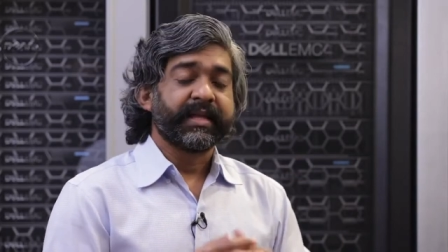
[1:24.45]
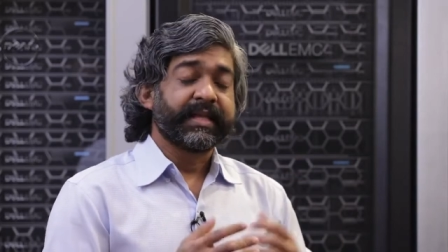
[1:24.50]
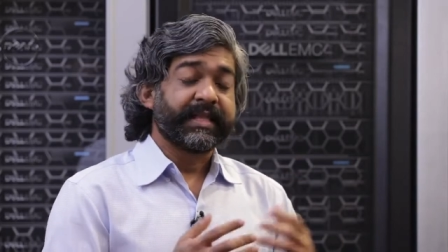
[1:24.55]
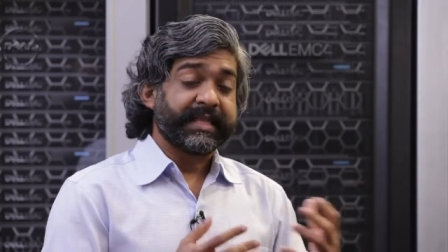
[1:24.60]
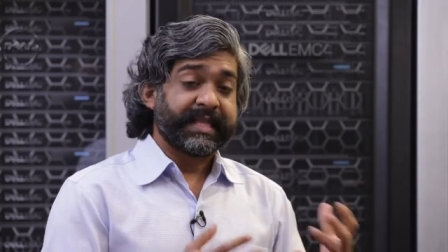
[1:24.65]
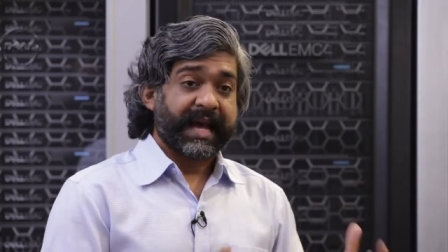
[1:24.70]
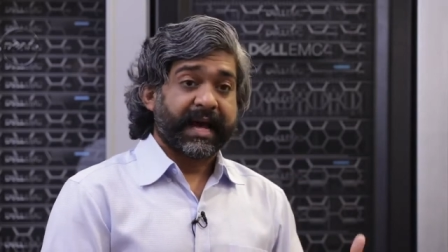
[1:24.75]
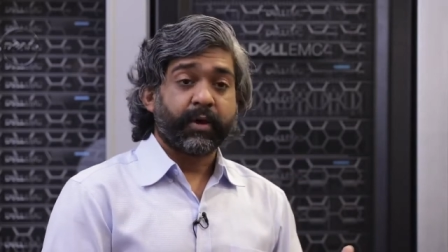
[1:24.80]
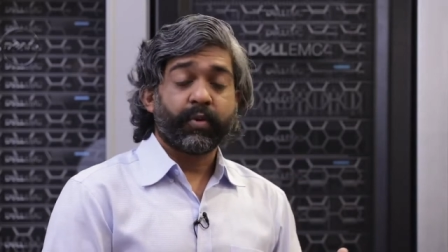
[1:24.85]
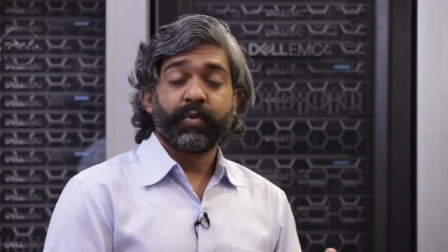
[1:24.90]

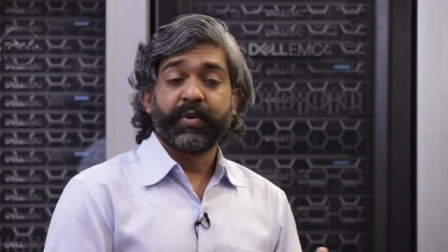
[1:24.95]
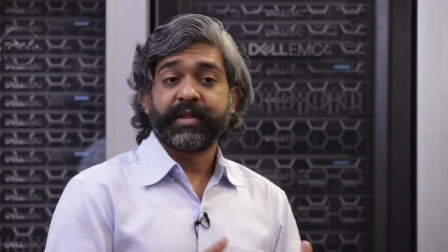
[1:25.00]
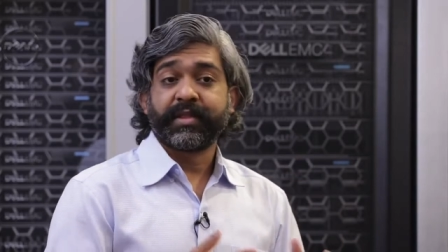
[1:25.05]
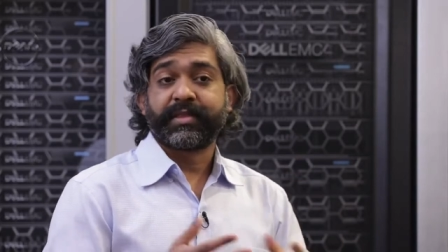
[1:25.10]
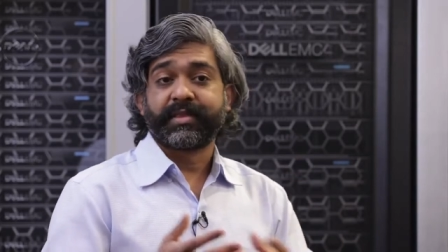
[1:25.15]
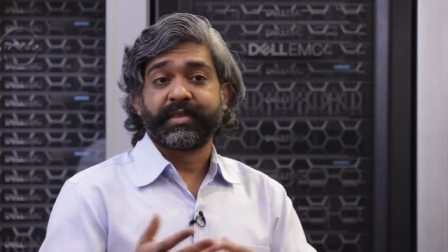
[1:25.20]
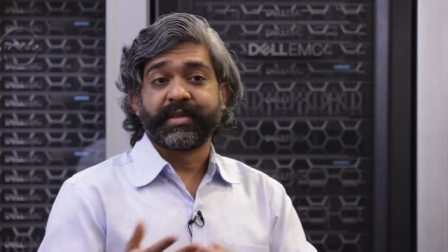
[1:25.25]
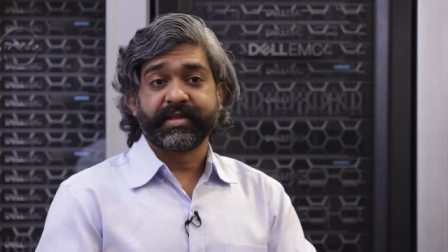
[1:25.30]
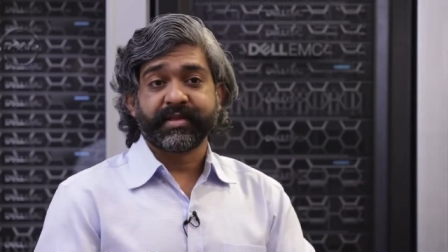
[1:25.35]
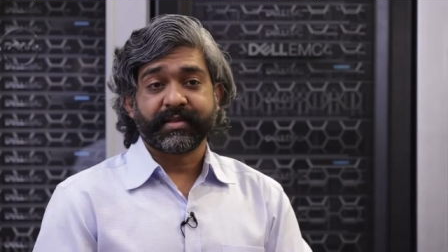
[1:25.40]
Now
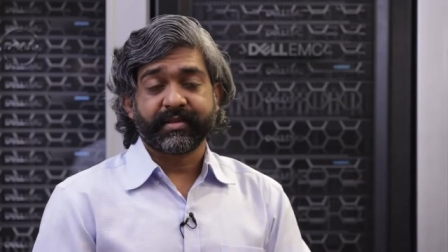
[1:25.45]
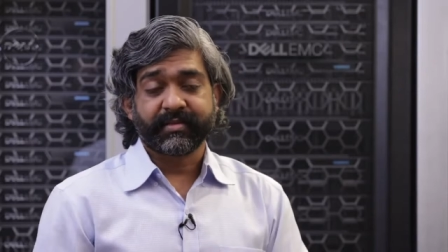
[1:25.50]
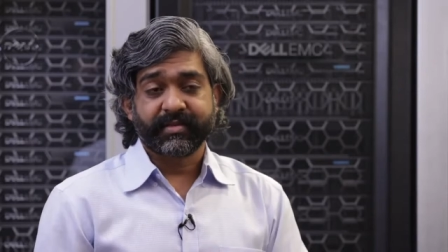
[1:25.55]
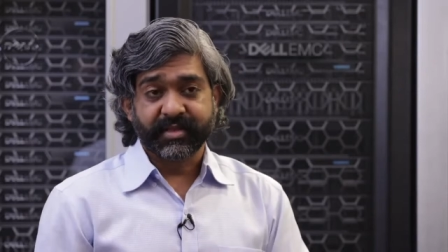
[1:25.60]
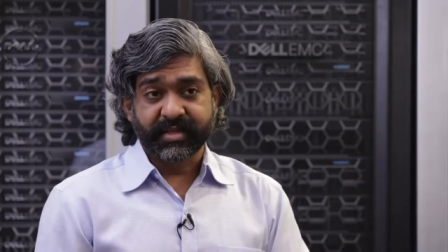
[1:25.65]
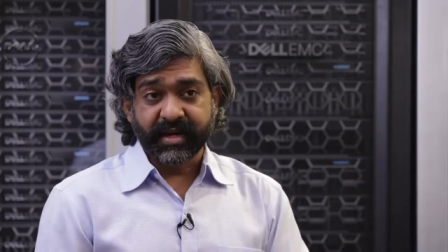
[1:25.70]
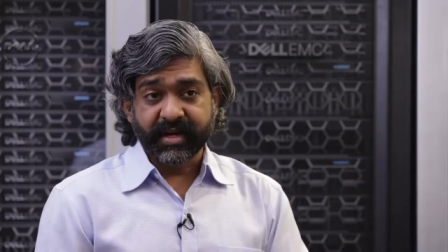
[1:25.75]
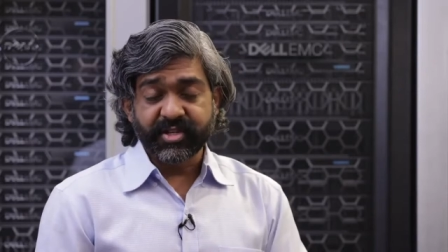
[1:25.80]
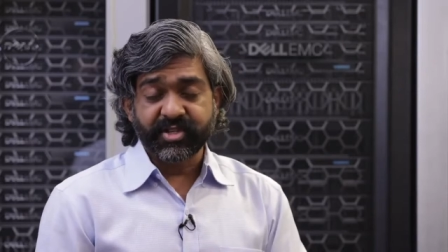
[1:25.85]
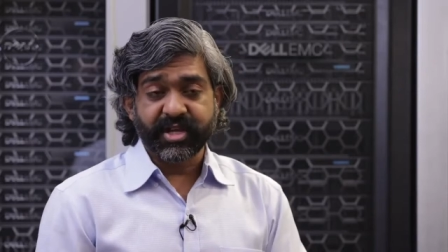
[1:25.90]
with the
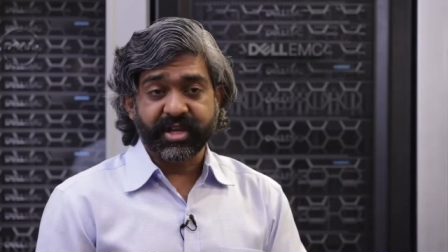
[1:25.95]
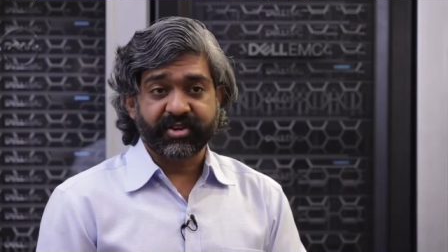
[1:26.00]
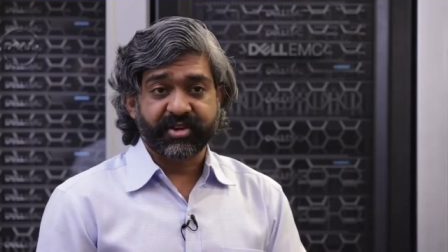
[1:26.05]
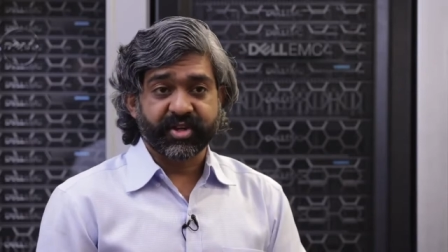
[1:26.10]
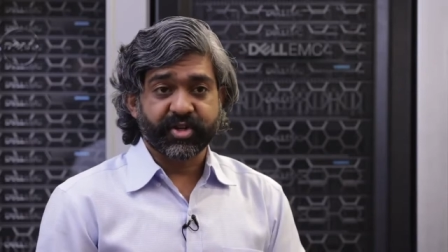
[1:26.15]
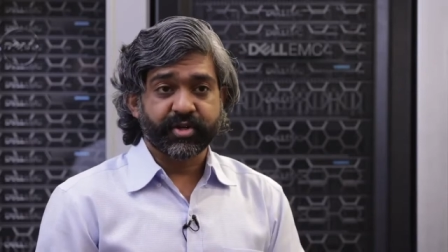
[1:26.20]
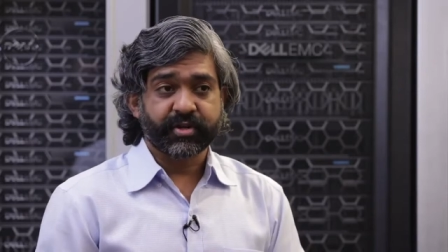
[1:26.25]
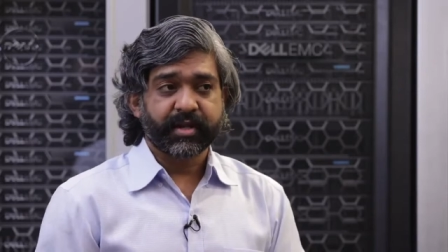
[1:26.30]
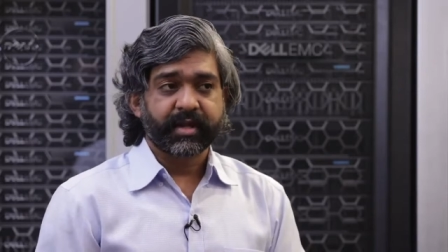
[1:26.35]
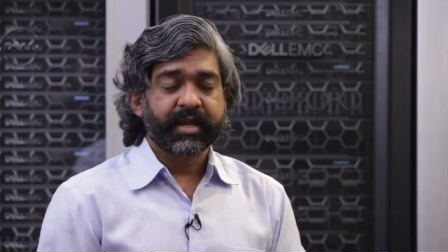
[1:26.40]
third
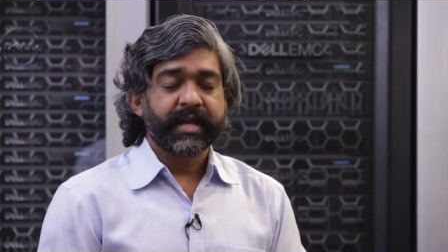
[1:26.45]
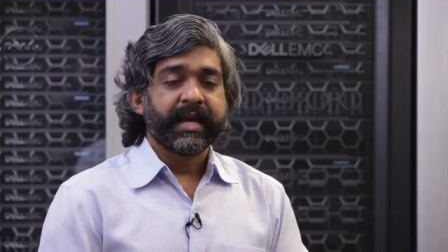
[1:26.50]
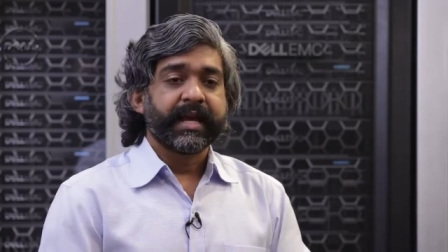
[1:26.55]
generation,